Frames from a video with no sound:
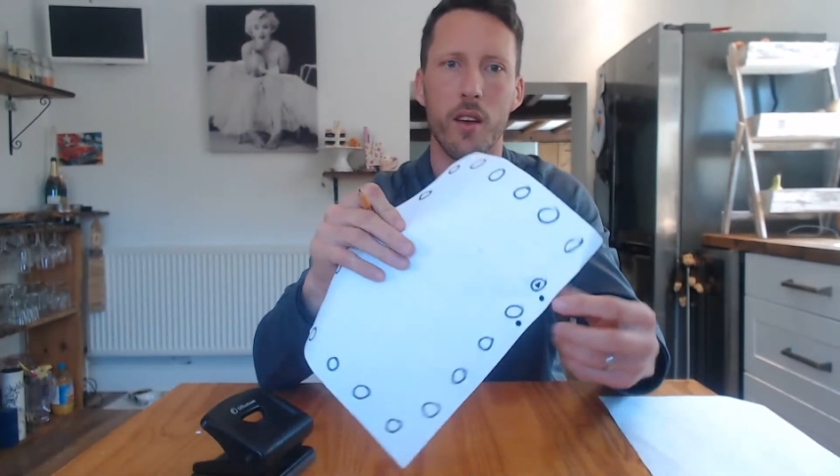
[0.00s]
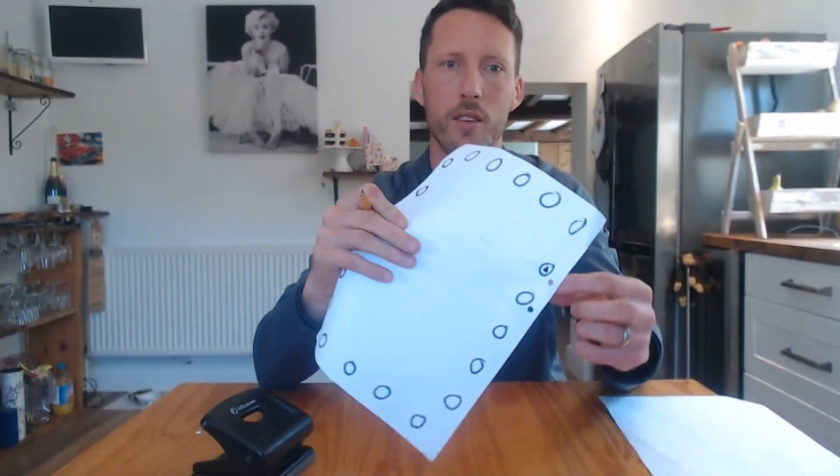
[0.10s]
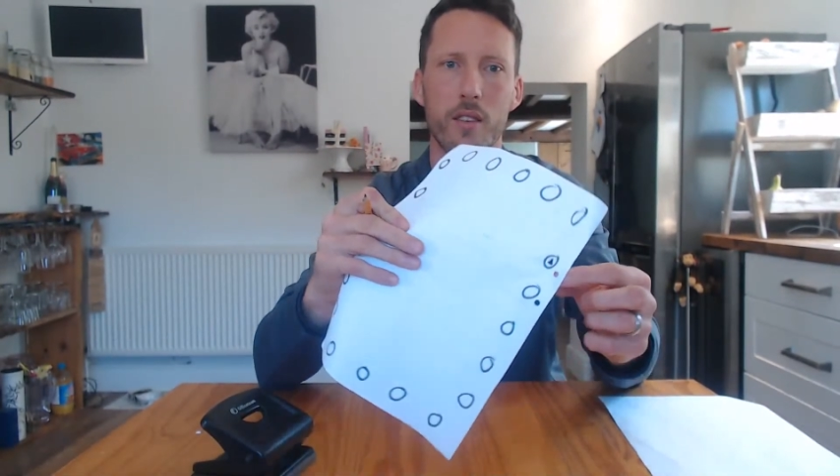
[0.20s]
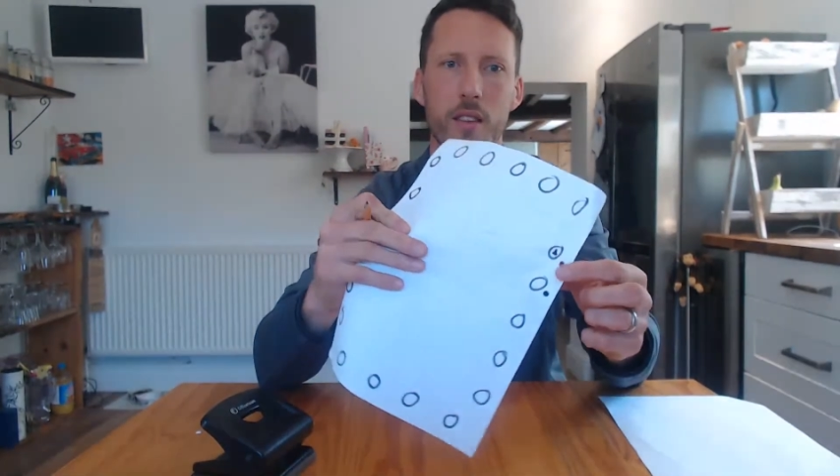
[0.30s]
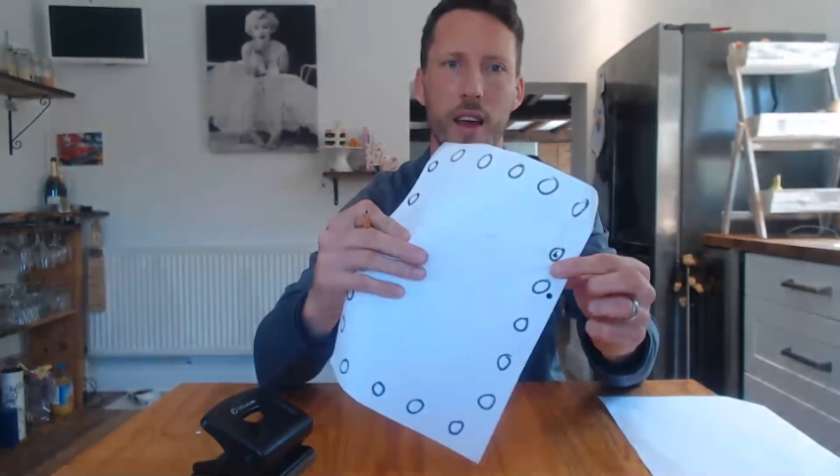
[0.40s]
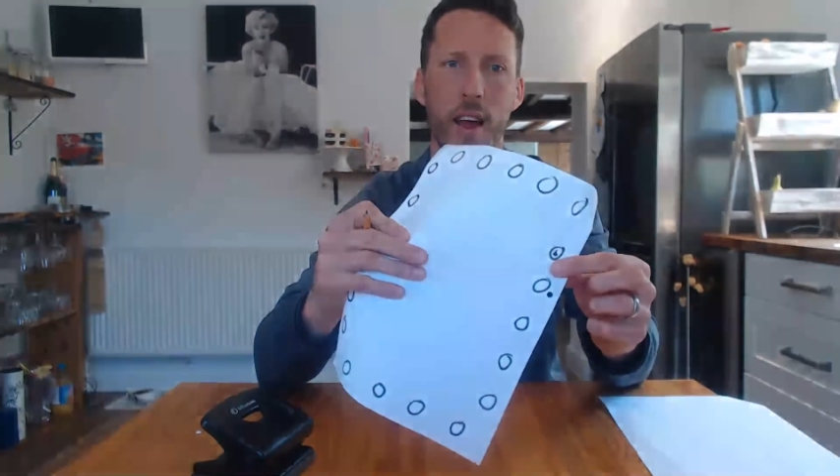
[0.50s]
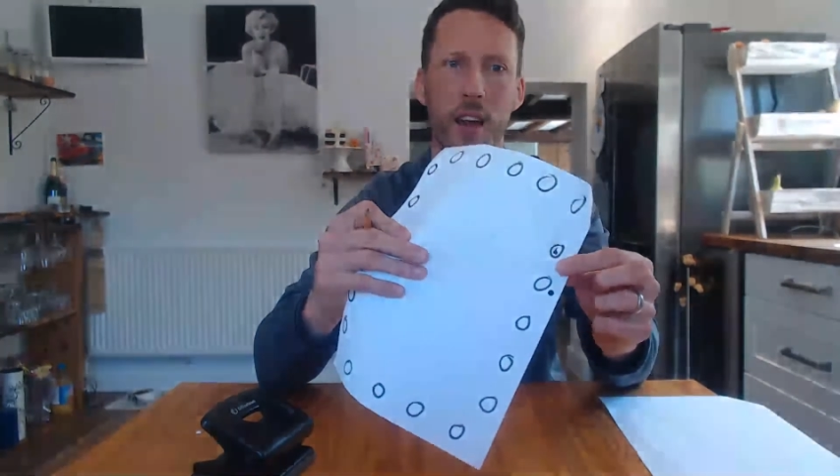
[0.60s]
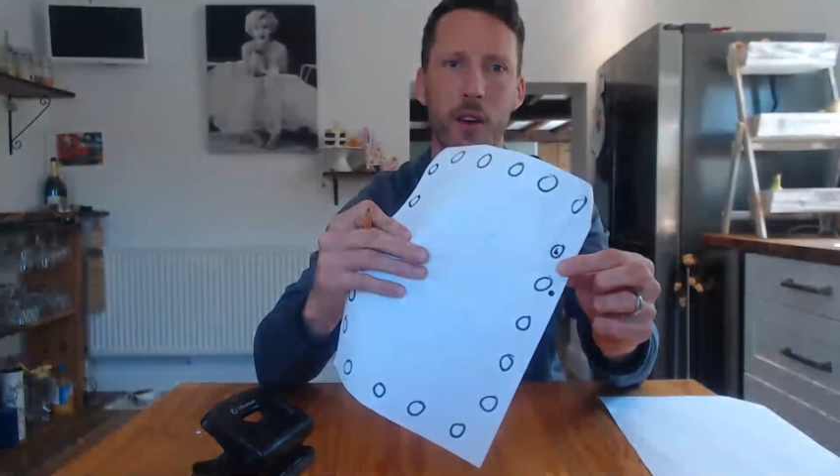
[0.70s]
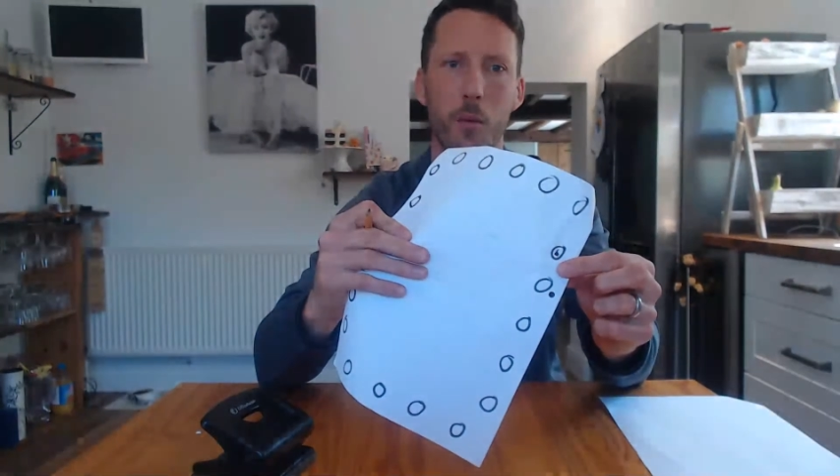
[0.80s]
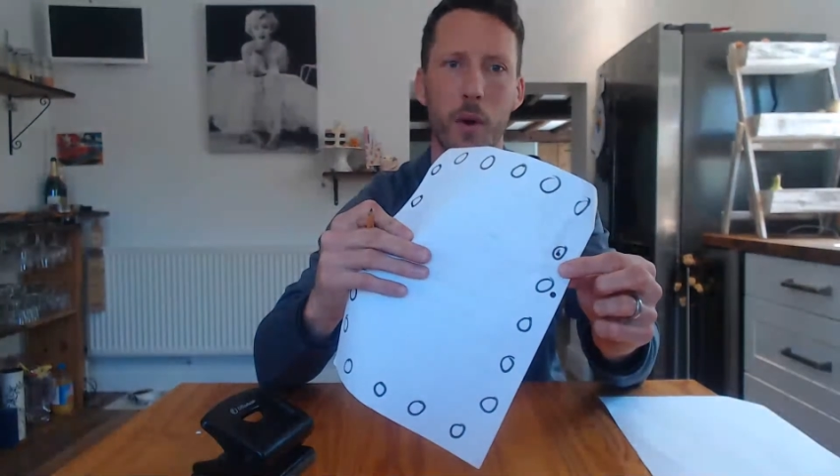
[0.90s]
So
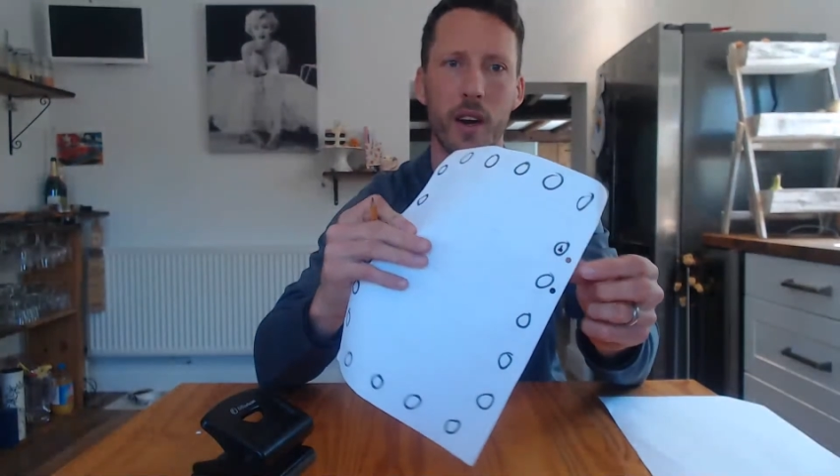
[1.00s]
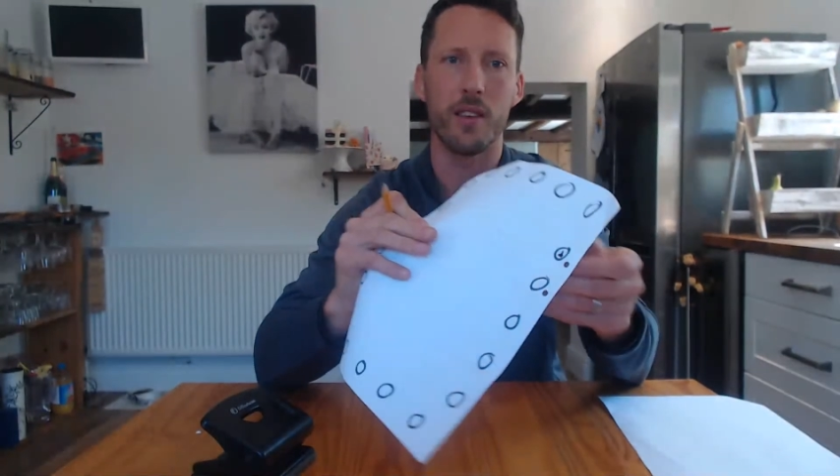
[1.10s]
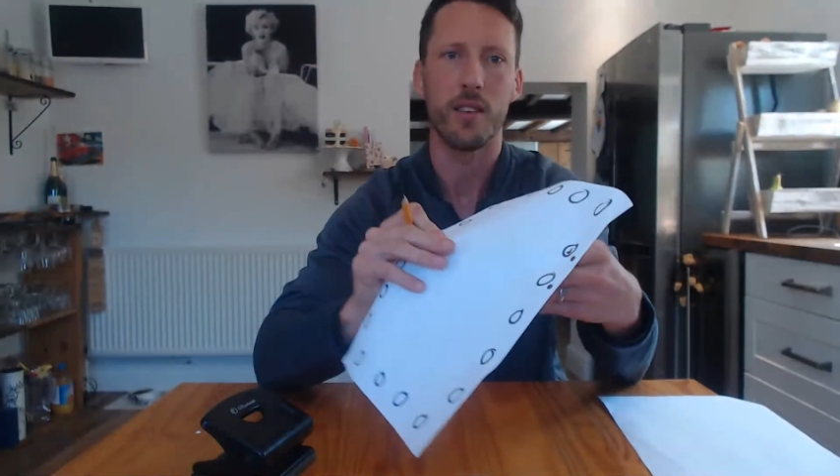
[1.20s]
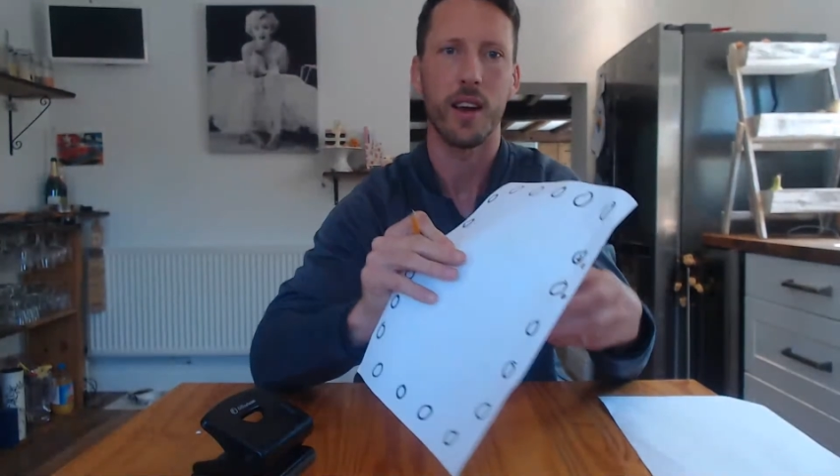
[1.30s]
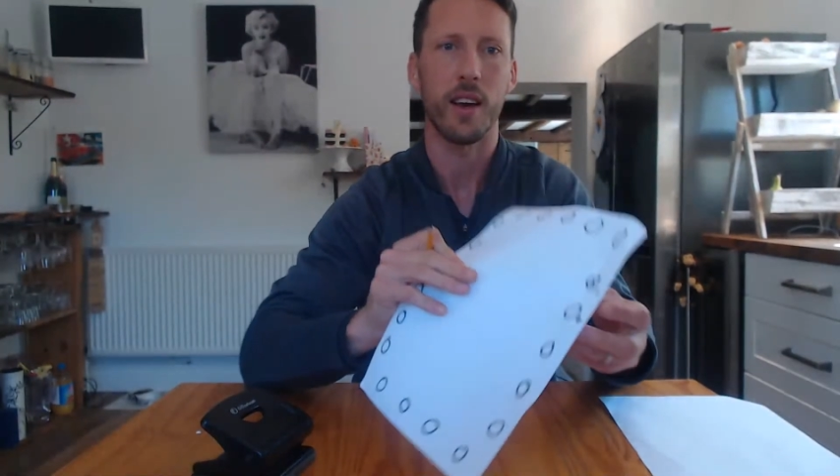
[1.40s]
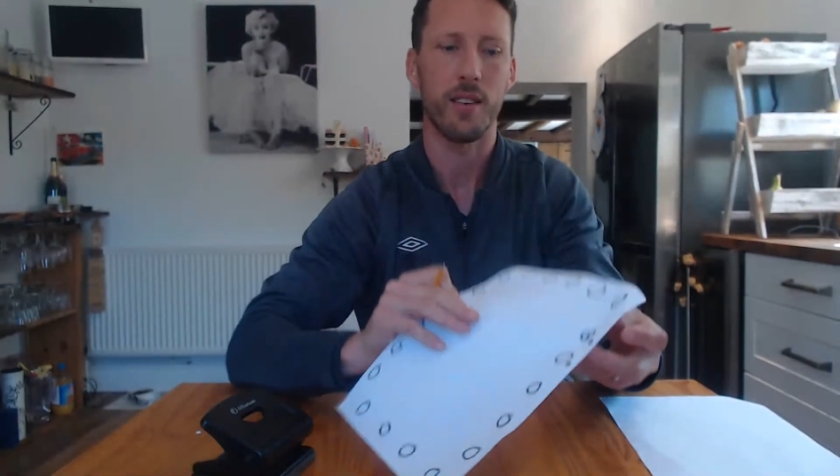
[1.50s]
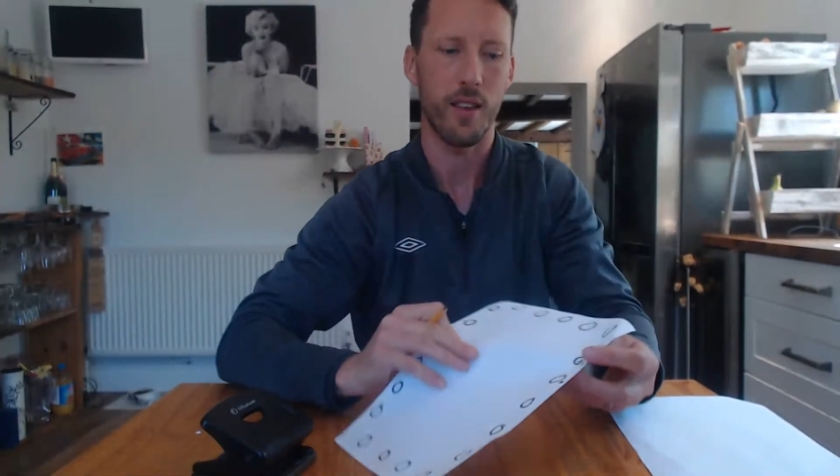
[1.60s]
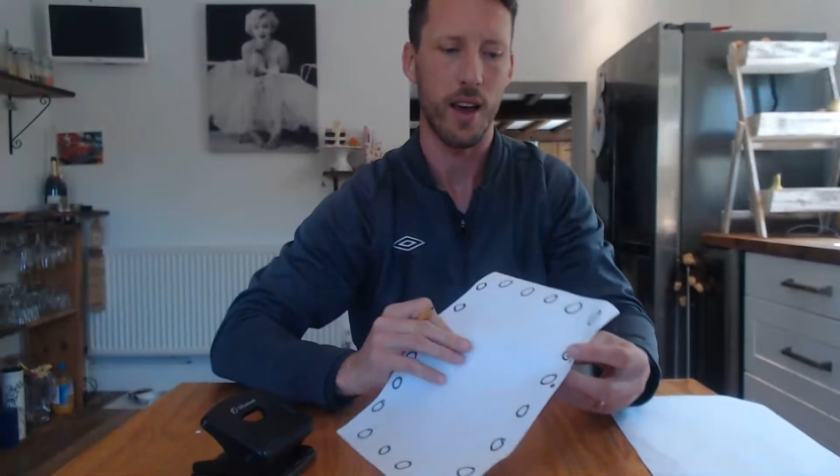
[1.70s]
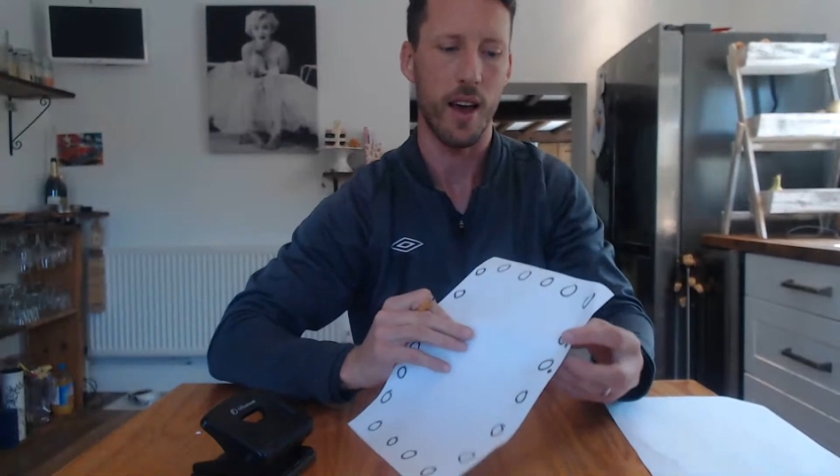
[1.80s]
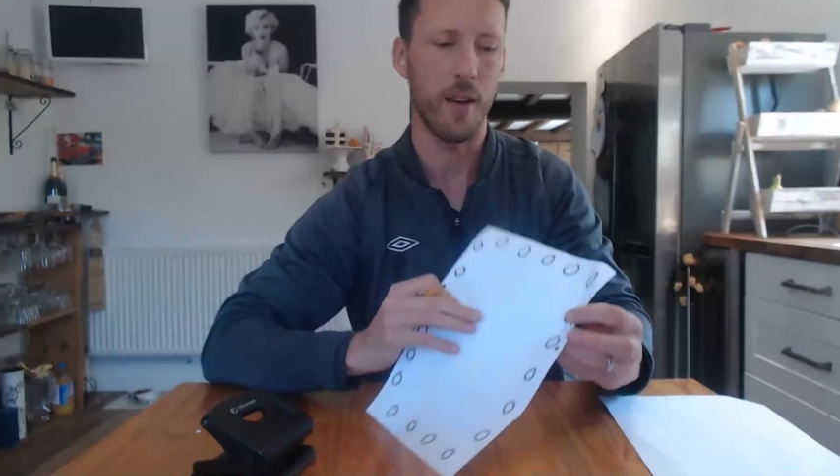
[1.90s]
then we can say it's
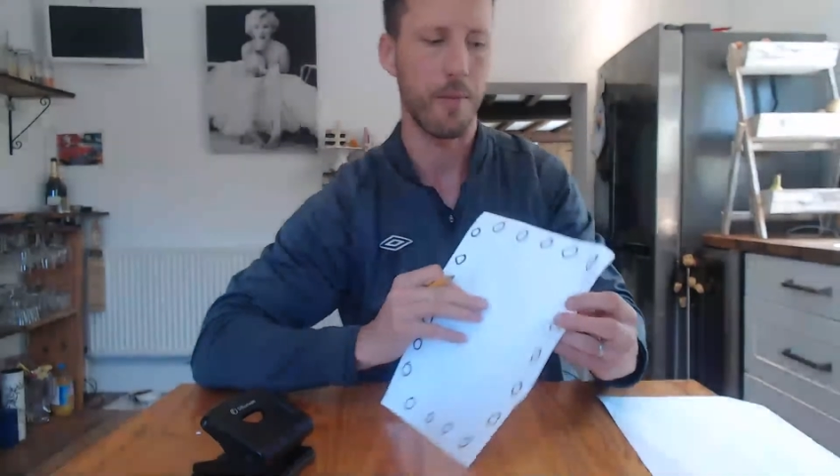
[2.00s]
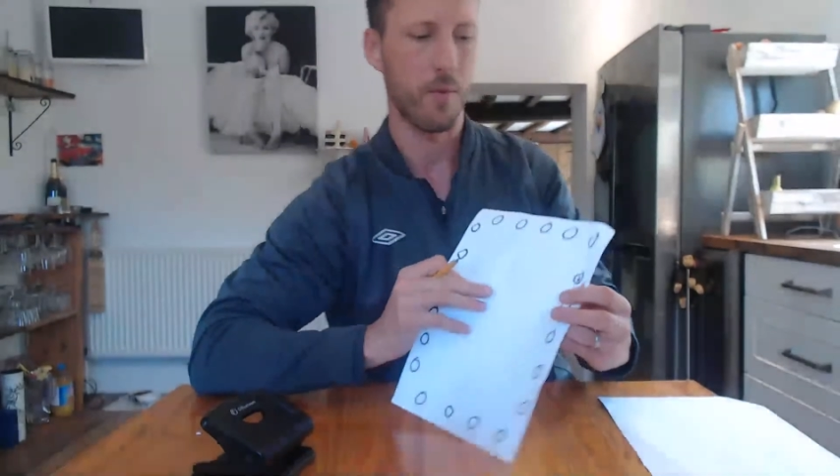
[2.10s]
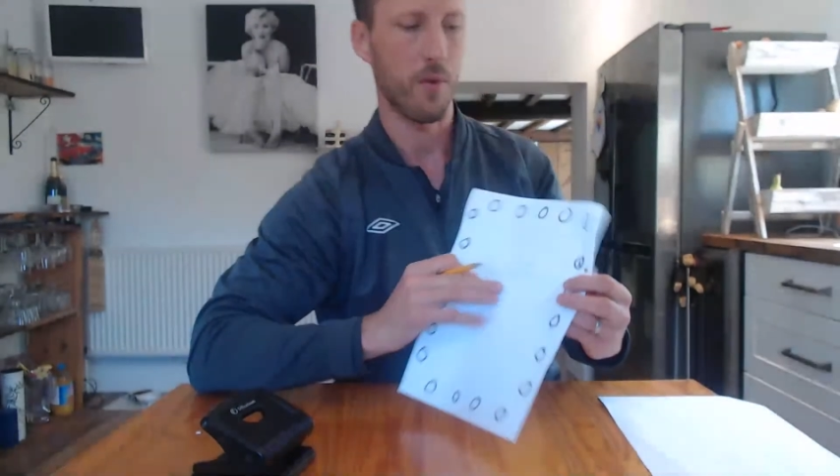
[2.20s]
there.